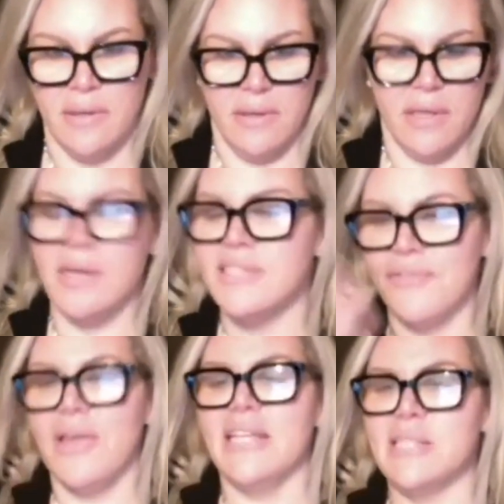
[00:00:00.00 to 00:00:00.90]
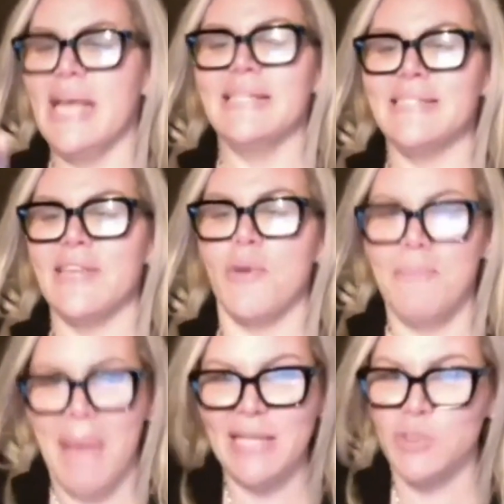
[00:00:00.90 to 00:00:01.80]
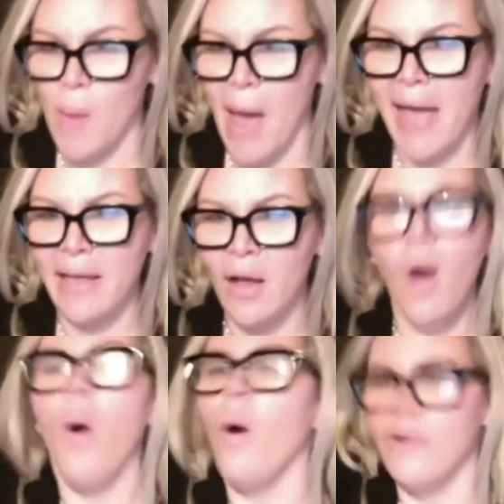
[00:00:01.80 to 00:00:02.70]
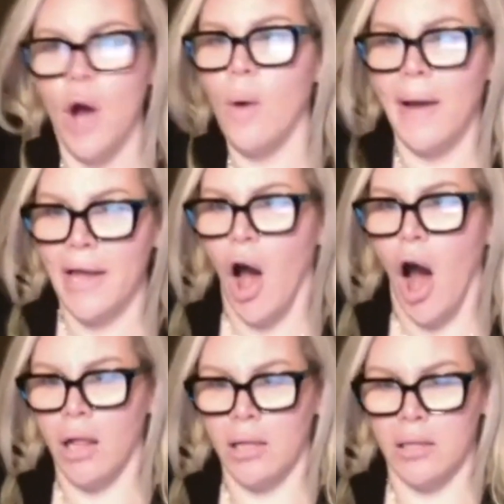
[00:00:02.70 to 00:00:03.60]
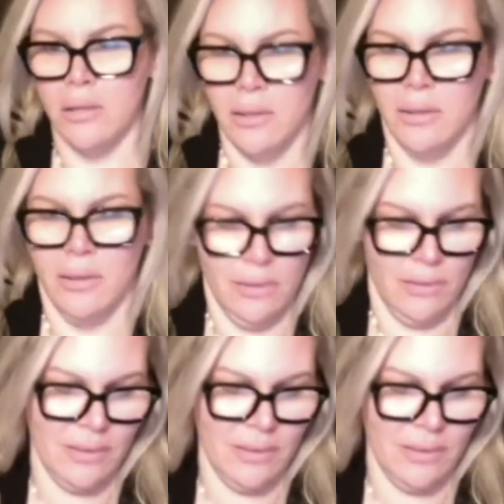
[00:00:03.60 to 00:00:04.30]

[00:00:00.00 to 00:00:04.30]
Because if it's either Betty's way or no way at all.